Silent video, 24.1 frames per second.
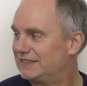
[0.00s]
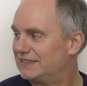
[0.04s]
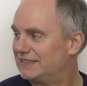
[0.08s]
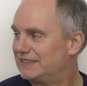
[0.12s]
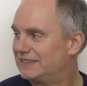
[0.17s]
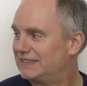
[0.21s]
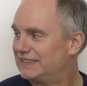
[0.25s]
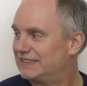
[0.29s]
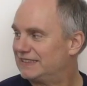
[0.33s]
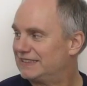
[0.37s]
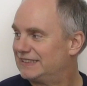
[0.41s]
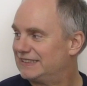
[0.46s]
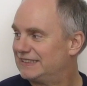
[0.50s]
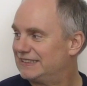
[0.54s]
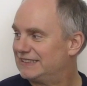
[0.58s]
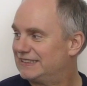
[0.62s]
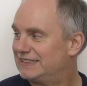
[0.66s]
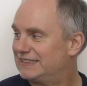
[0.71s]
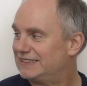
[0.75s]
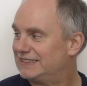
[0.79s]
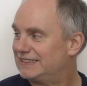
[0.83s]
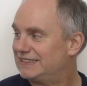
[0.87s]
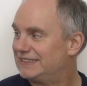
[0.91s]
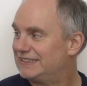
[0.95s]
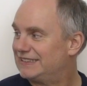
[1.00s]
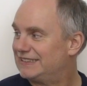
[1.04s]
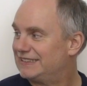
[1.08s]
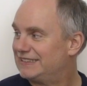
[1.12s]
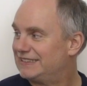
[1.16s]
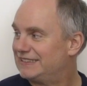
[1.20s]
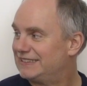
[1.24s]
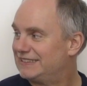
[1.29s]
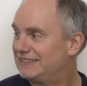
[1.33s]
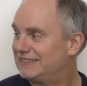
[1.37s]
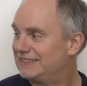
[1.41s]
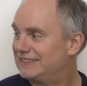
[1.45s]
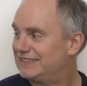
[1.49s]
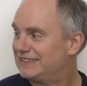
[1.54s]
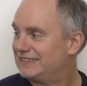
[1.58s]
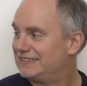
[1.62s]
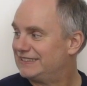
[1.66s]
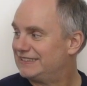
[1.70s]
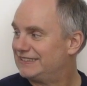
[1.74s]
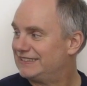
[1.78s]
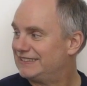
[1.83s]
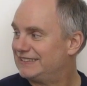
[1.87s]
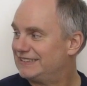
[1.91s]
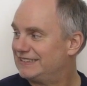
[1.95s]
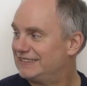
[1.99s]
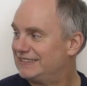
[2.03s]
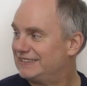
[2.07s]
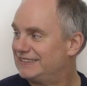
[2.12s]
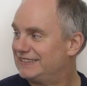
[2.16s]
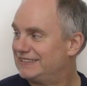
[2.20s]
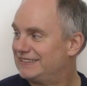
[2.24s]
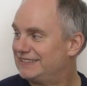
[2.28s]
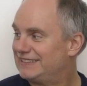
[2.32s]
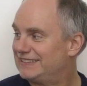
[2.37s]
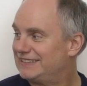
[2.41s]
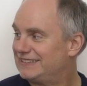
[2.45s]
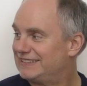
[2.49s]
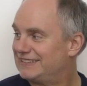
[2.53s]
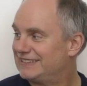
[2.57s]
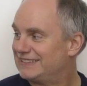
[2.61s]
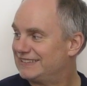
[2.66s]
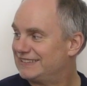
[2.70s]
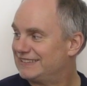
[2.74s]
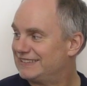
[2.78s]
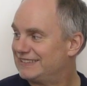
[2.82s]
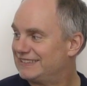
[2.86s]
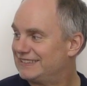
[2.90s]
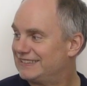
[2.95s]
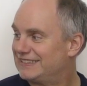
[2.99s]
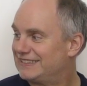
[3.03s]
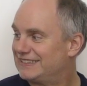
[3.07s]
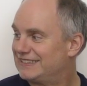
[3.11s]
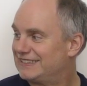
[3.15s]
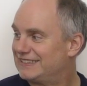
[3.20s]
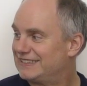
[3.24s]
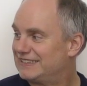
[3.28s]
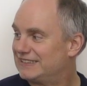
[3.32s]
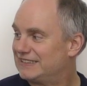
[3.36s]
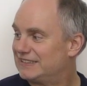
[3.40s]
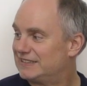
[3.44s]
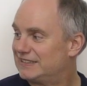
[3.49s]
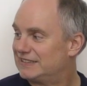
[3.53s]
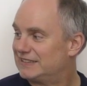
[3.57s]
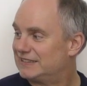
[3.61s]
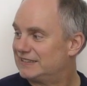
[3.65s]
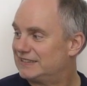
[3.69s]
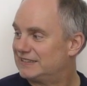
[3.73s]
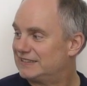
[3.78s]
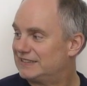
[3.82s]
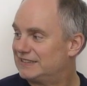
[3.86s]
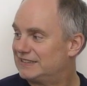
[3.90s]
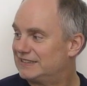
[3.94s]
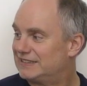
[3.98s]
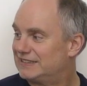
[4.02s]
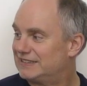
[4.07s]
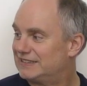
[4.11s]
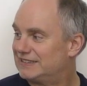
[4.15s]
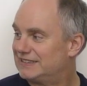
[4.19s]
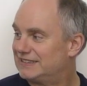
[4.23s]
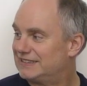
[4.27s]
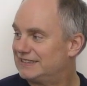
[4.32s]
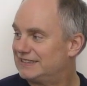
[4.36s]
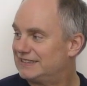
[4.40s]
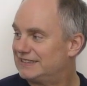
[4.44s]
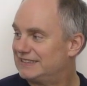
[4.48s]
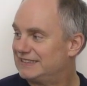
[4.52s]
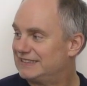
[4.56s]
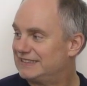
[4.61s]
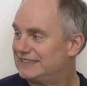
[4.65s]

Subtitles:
(silent)